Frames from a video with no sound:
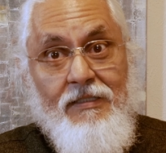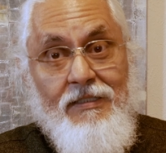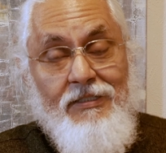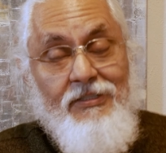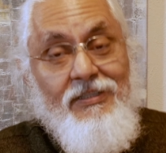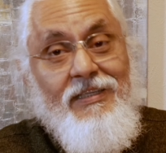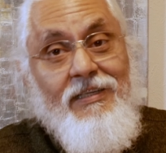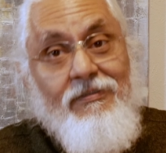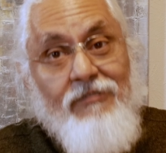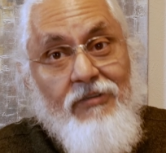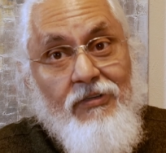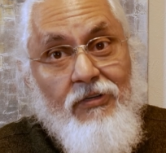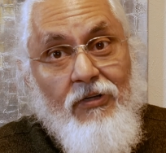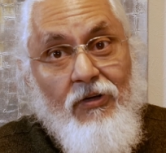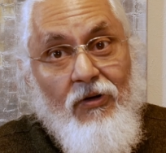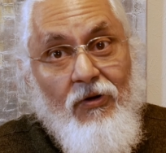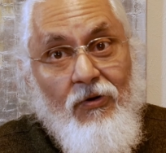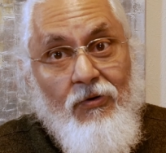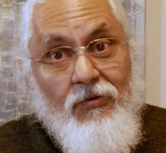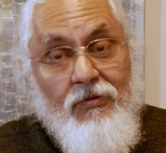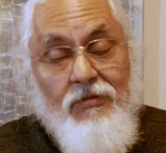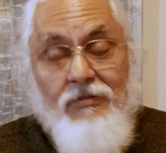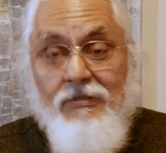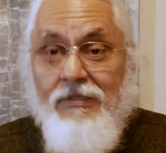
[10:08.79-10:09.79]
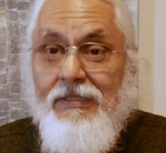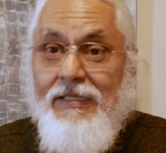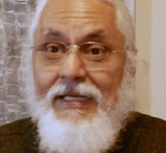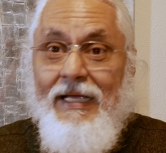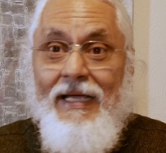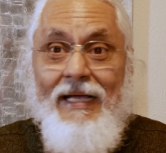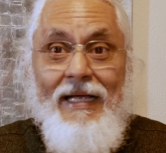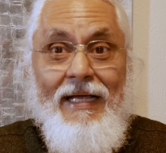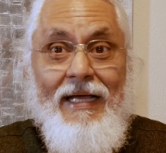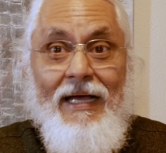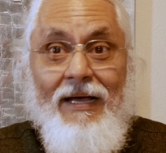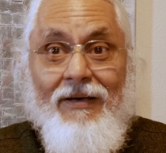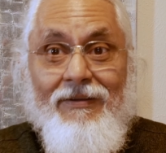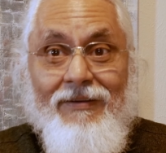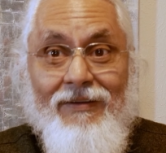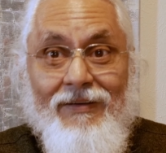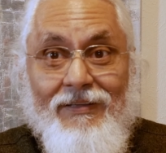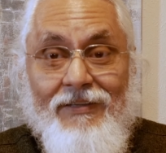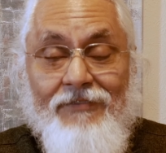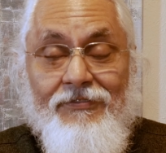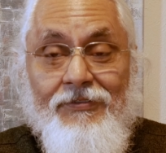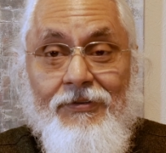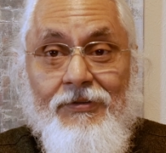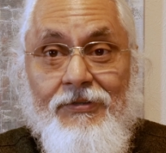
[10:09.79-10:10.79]
You never know. You can't count
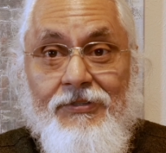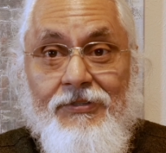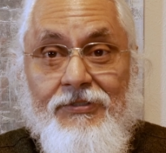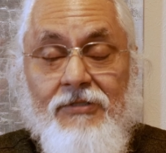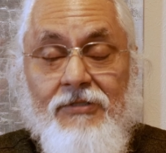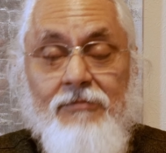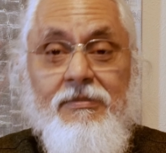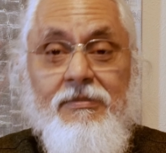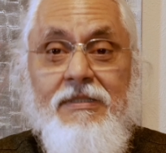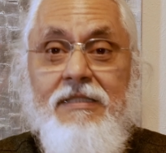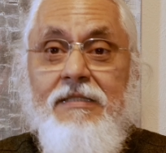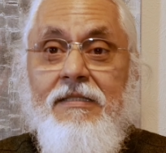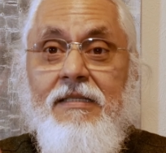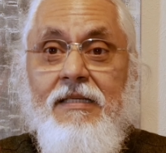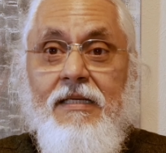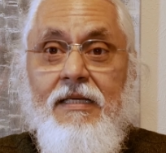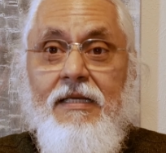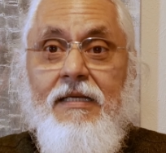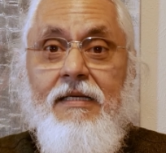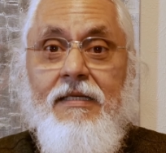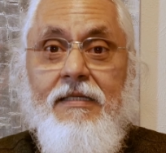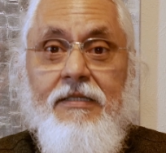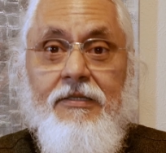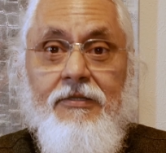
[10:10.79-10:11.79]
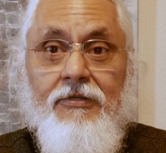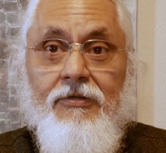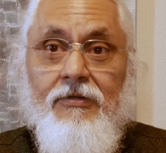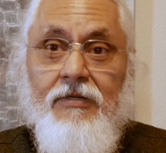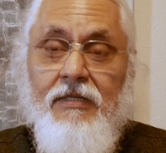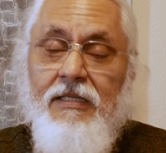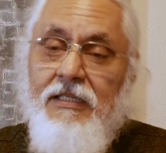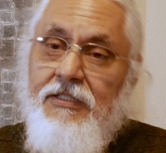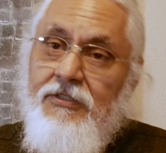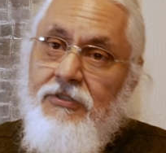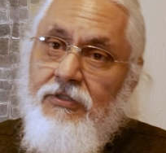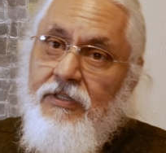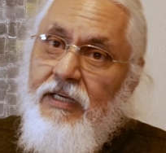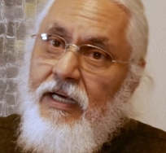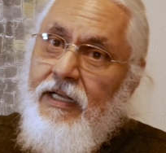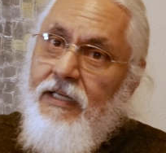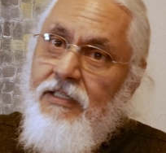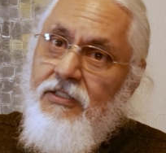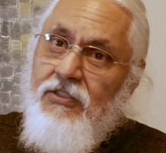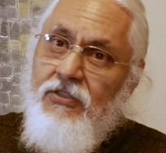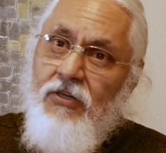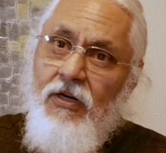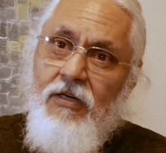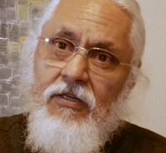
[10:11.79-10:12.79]
on the future, but you know, at least you got to
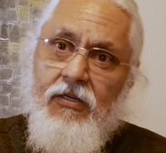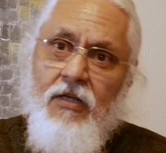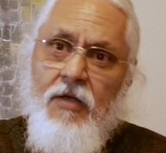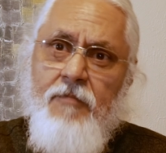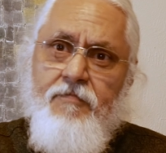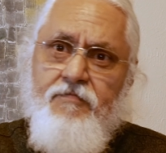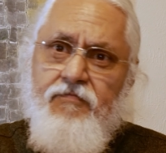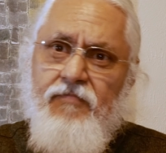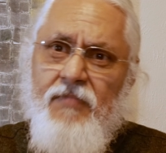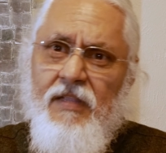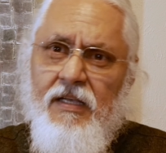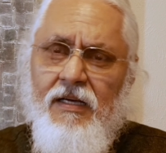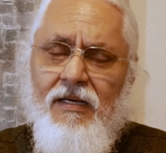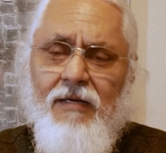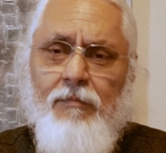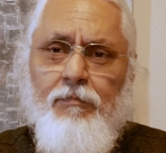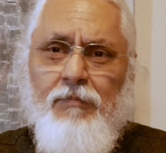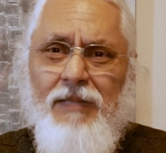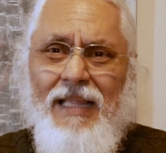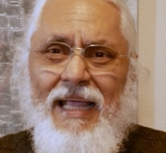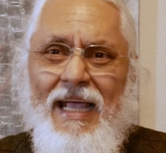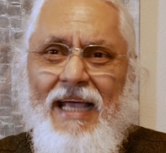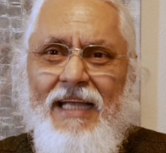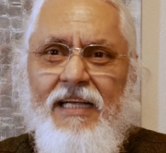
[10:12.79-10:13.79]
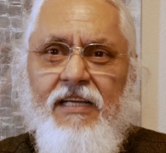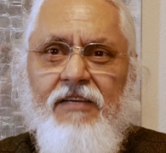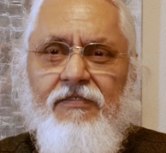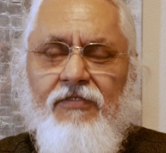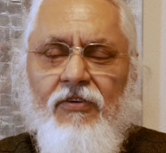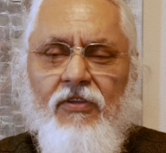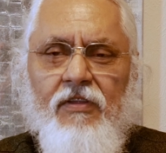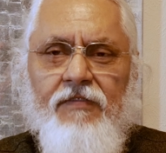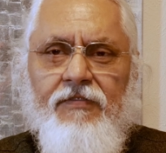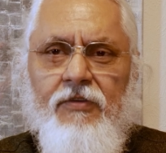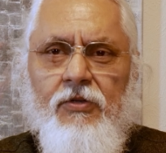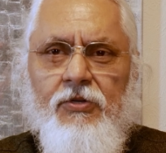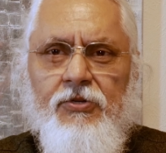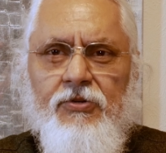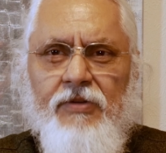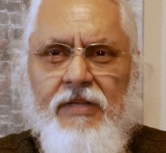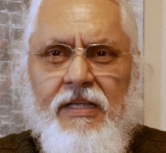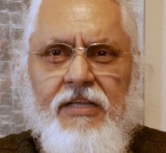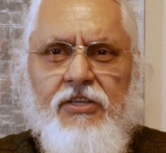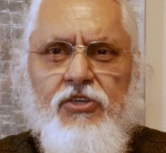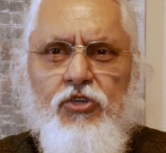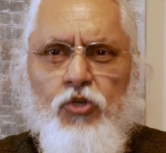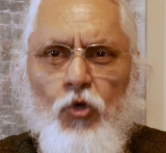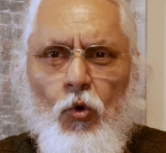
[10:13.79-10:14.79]
start planning for the future and
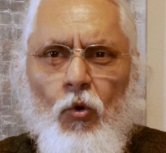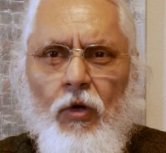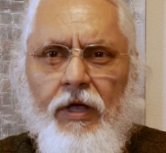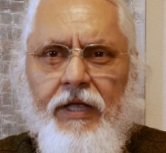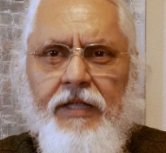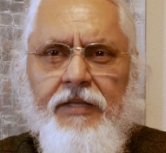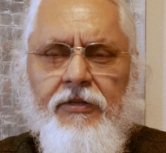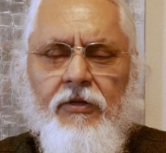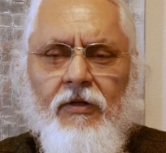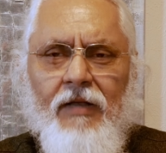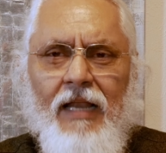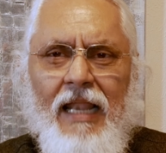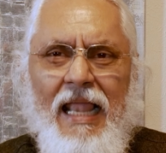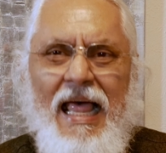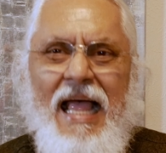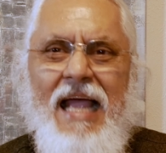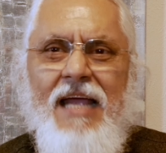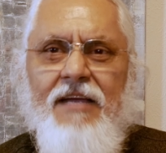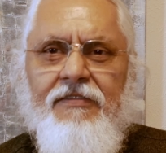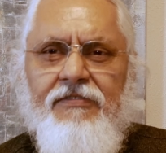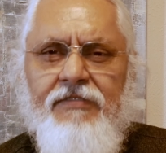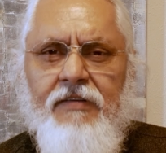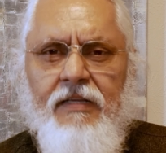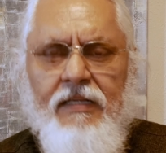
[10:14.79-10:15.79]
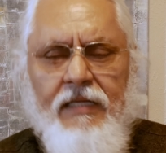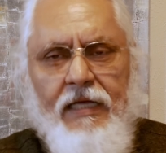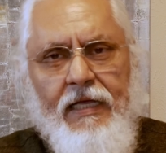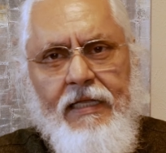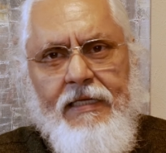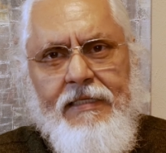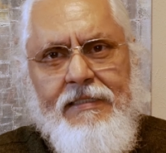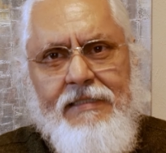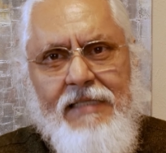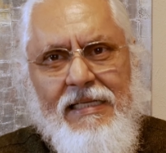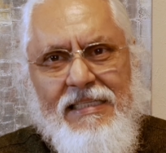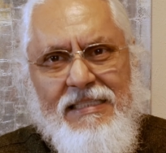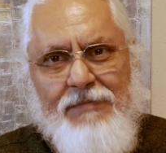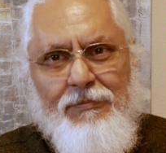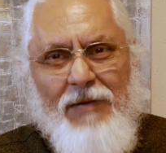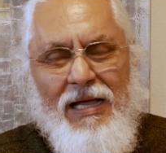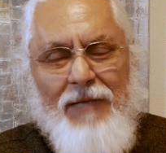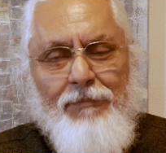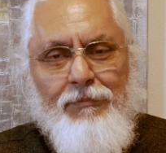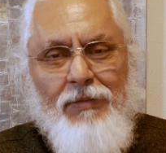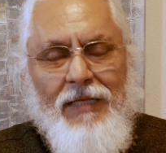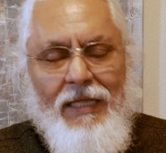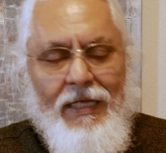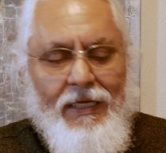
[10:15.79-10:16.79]
enjoying your life. At least that's my
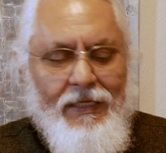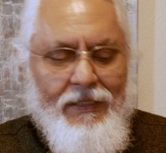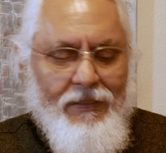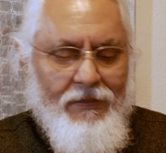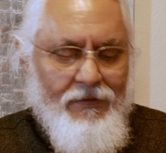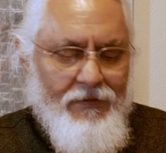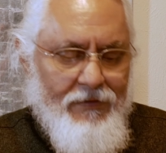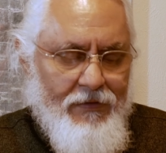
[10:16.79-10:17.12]
plan.